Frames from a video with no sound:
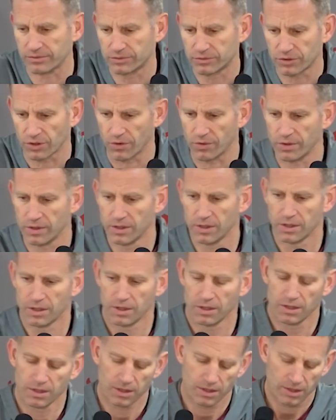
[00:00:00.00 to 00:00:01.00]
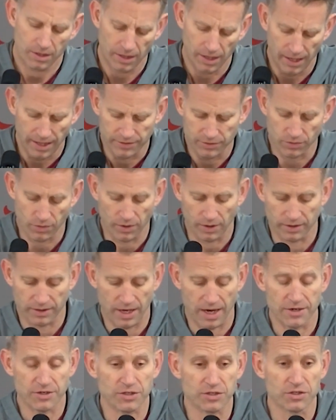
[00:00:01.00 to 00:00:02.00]
So I told our
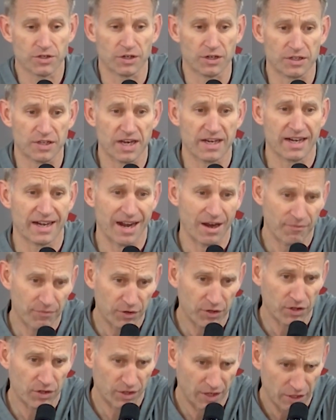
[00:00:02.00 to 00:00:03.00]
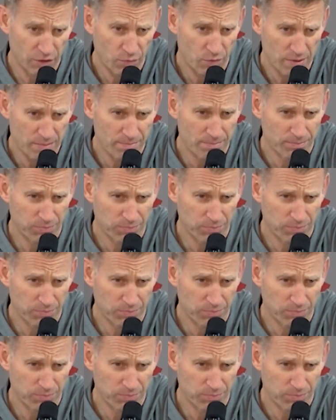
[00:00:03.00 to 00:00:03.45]
guys it's going to take an effort like we